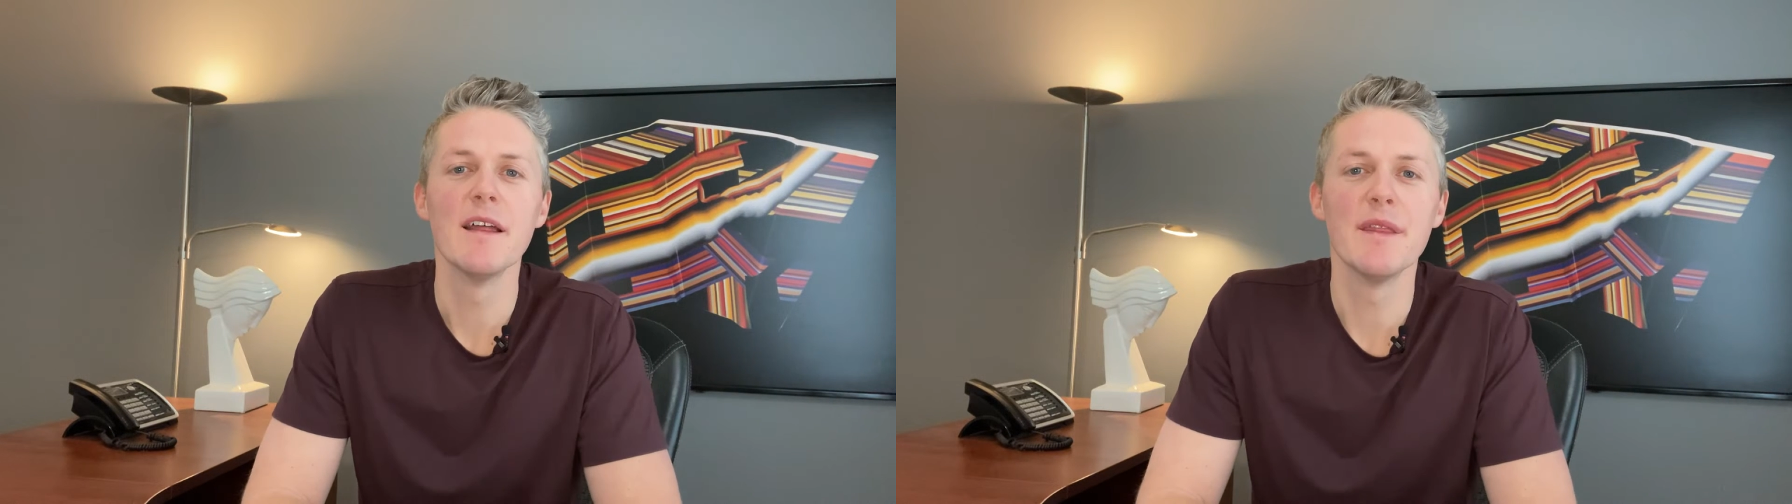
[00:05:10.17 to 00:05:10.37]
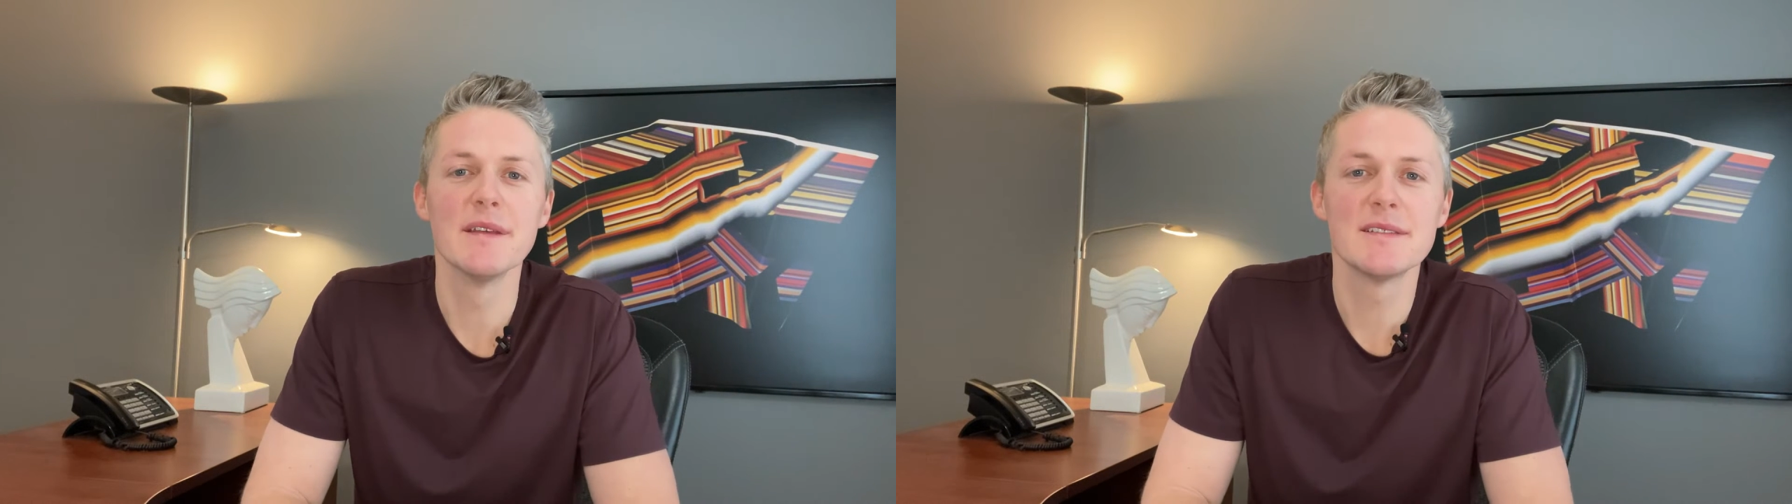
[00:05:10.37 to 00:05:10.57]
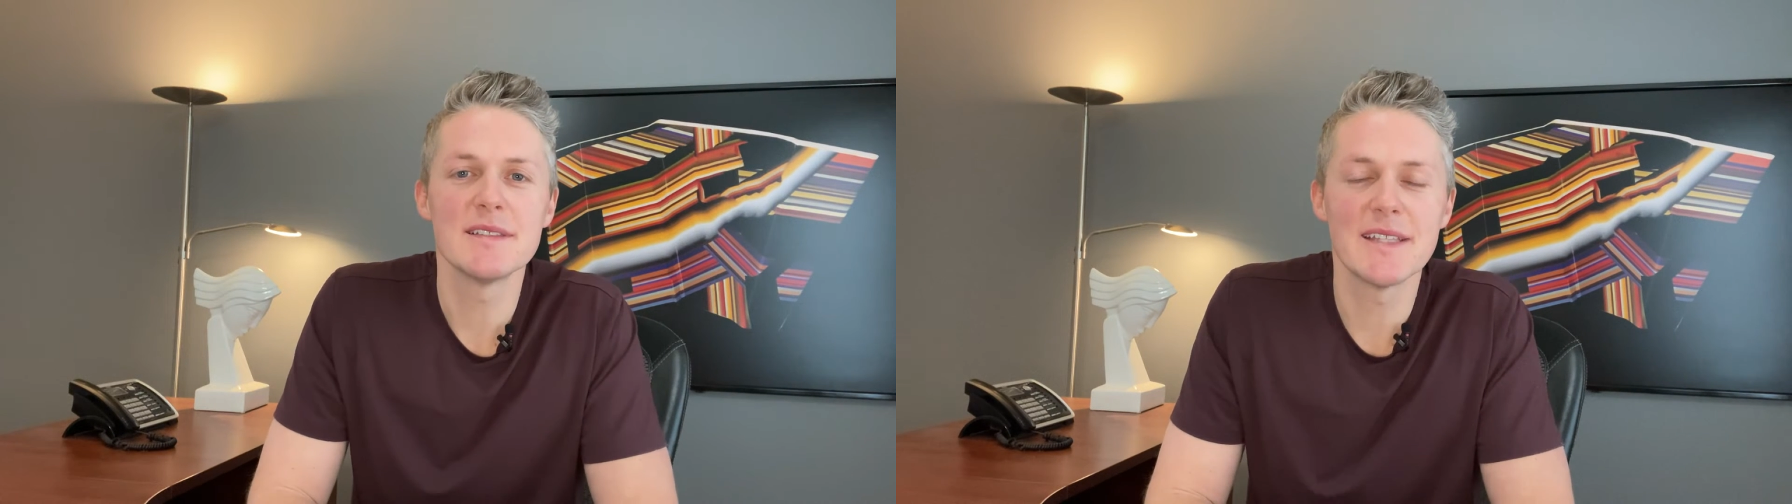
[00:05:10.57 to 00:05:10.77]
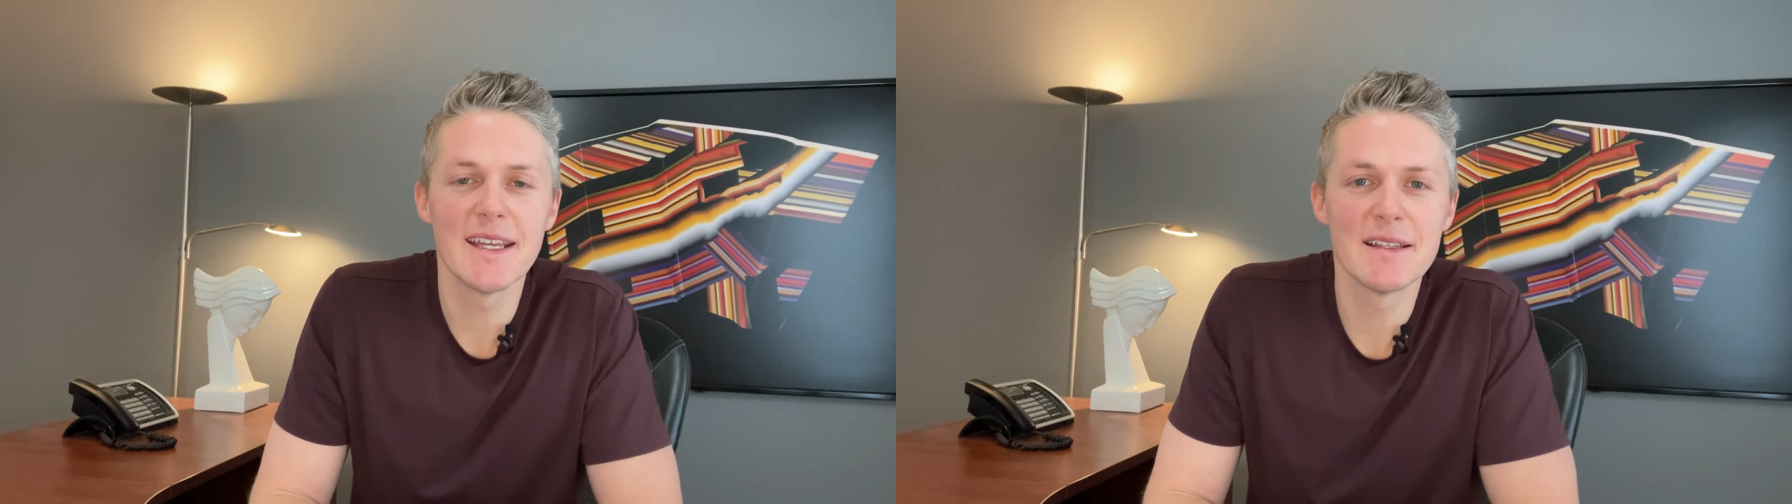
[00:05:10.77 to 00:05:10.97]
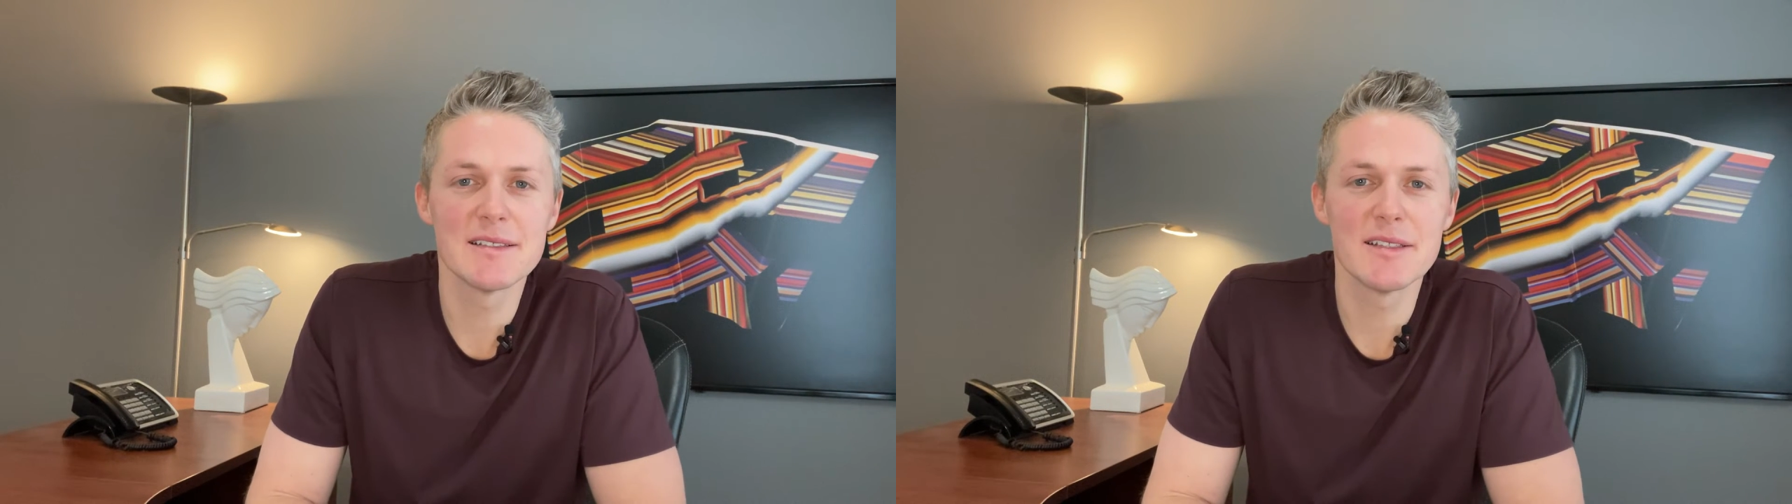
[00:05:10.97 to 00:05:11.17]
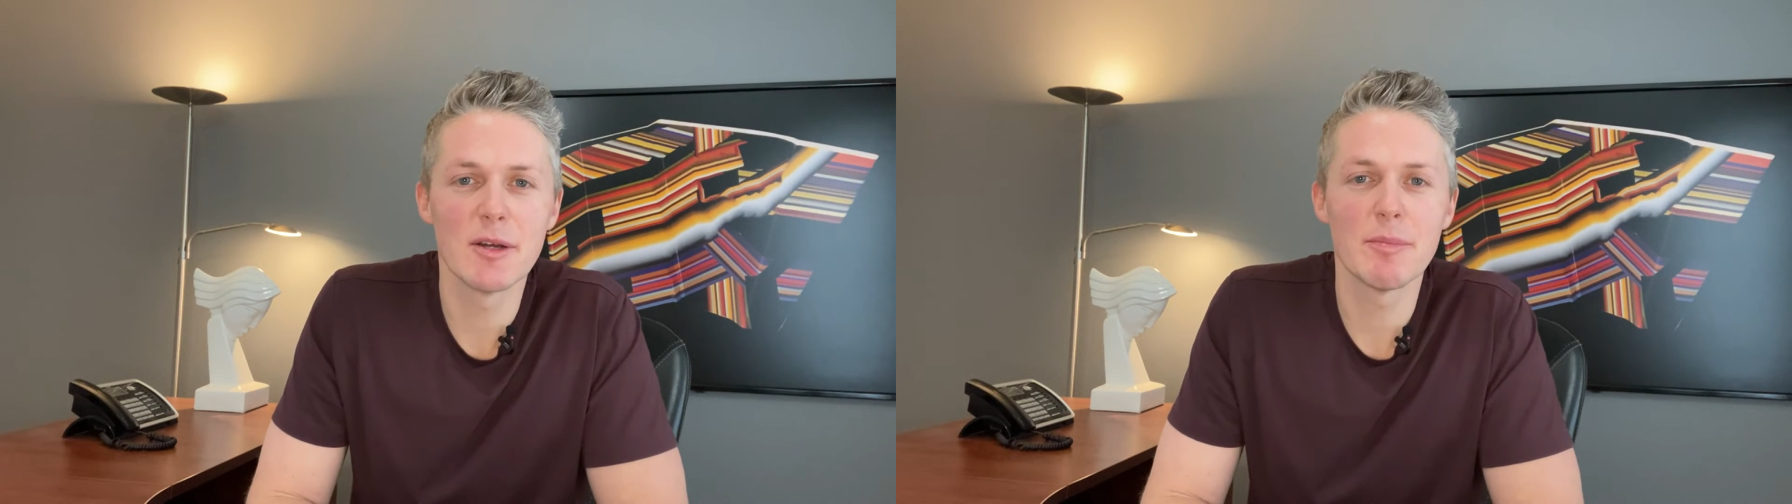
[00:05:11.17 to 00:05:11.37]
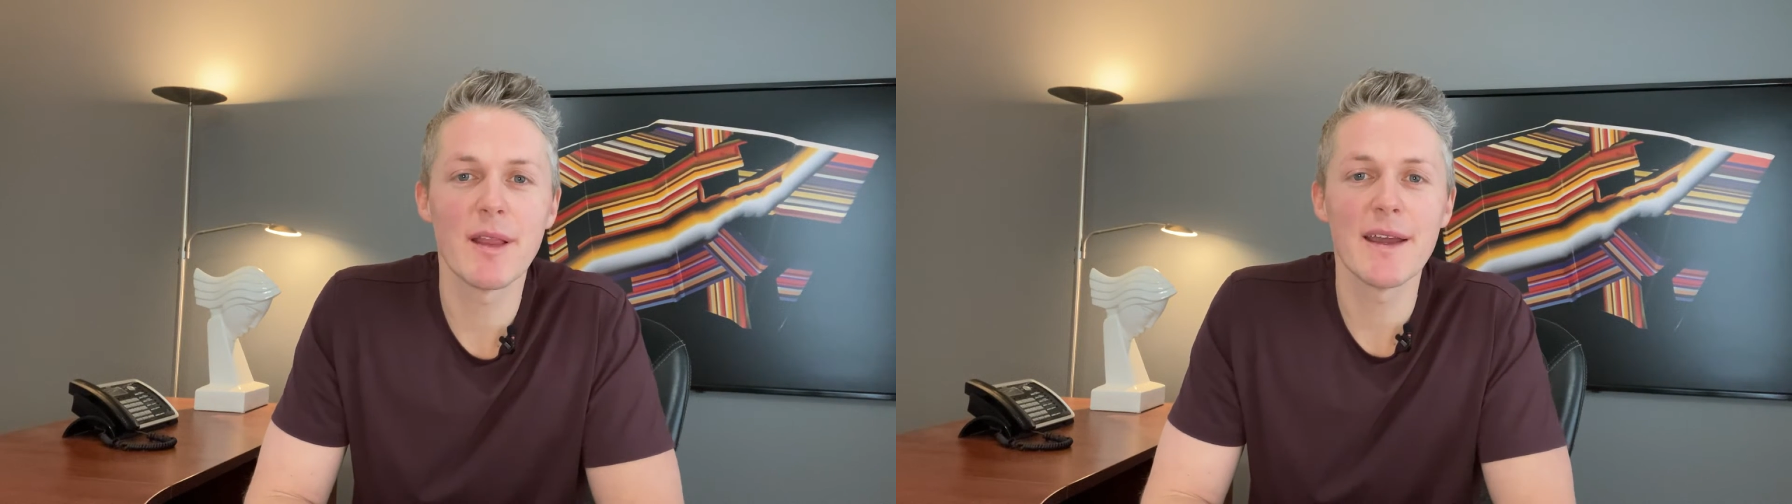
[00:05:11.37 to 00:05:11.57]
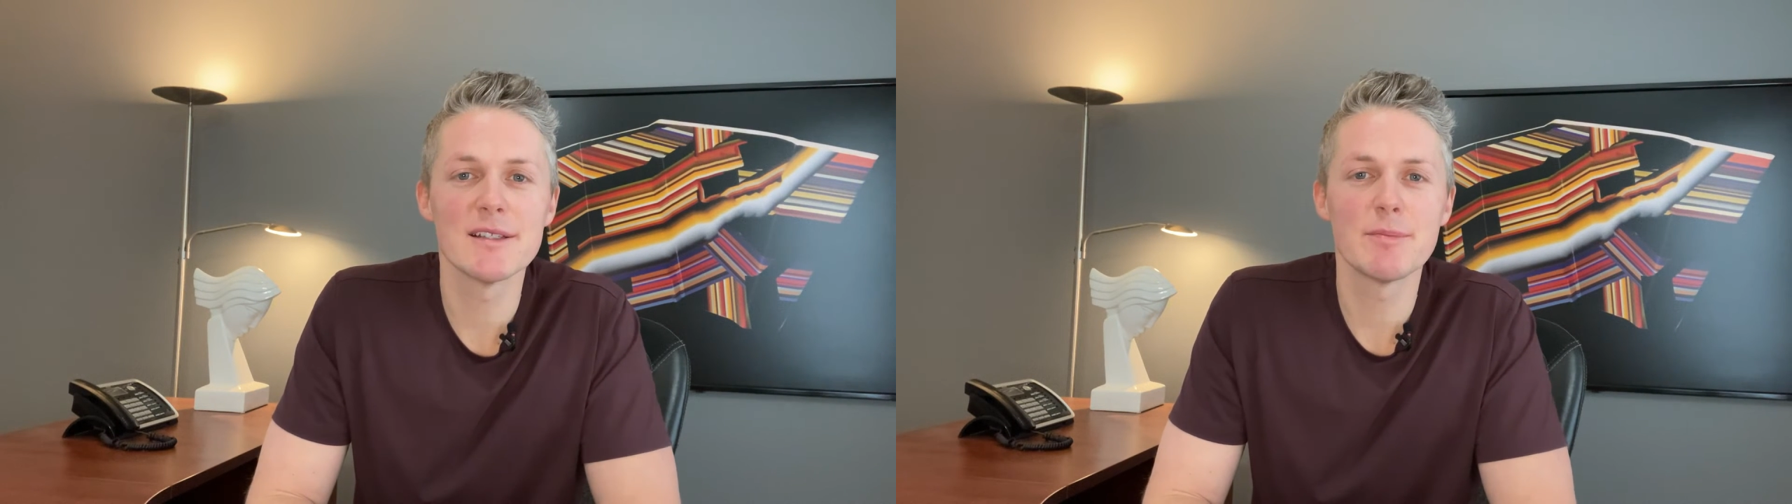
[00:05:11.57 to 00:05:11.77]
The stainless steel
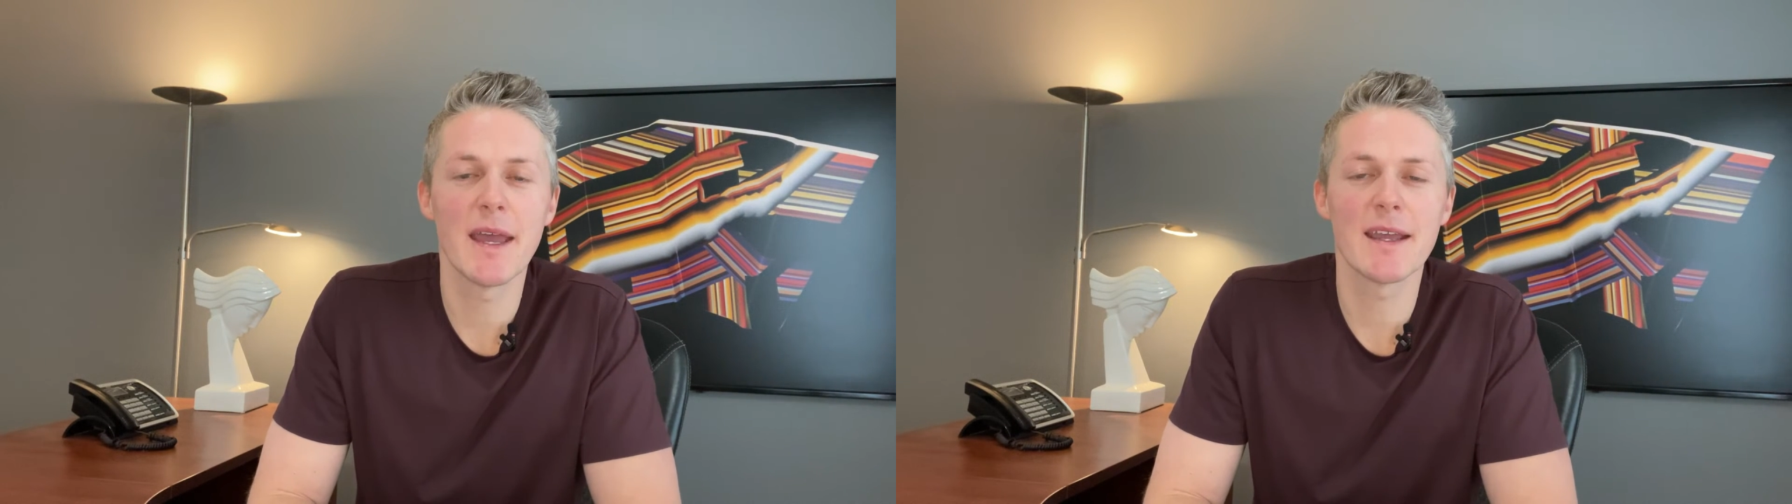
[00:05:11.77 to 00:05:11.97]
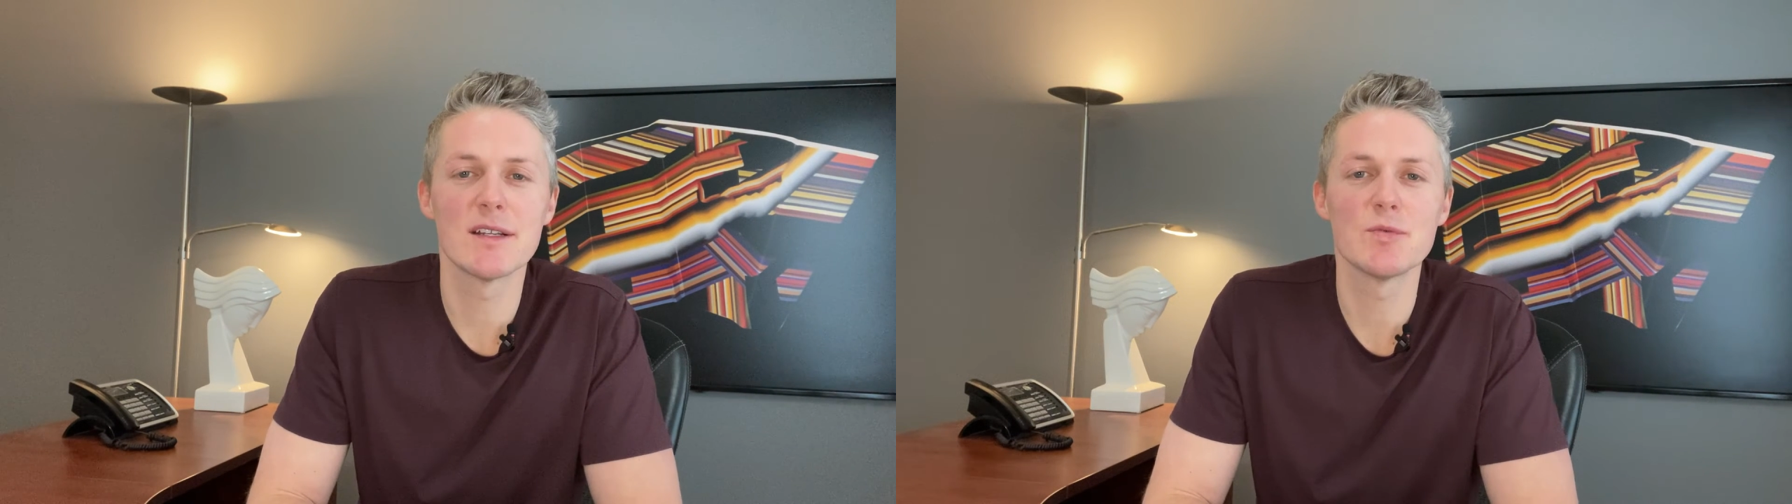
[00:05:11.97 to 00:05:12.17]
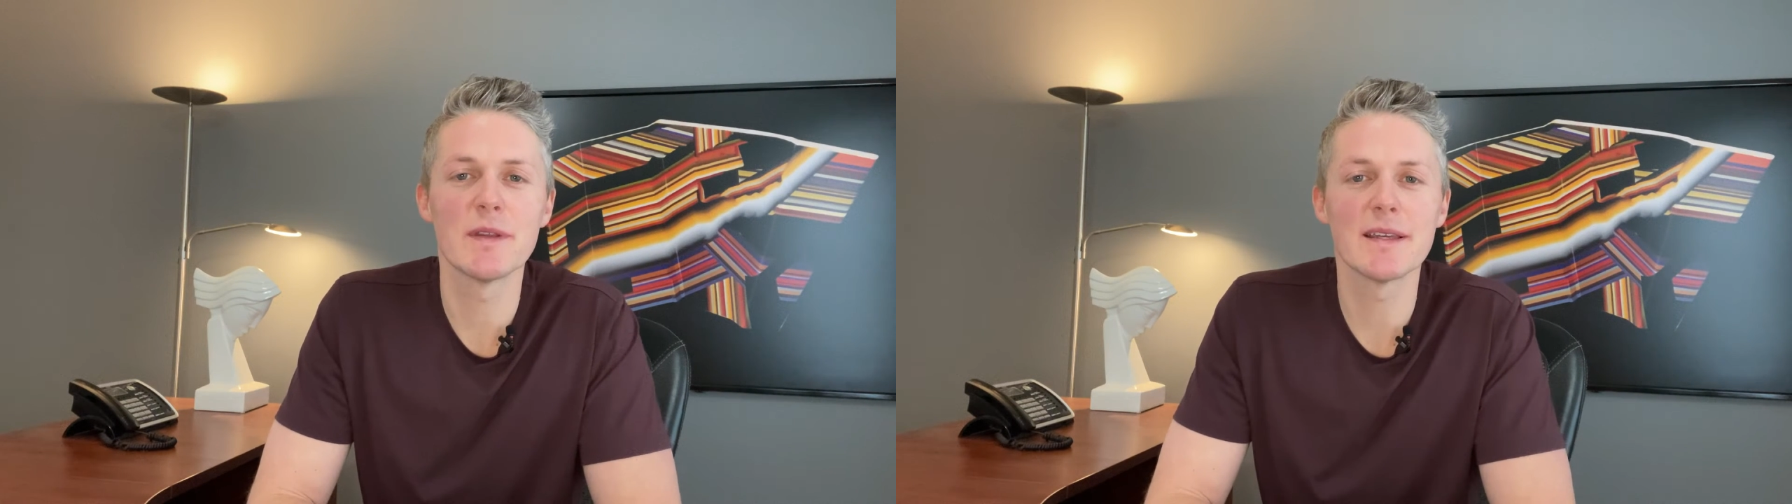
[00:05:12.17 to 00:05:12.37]
appliance package with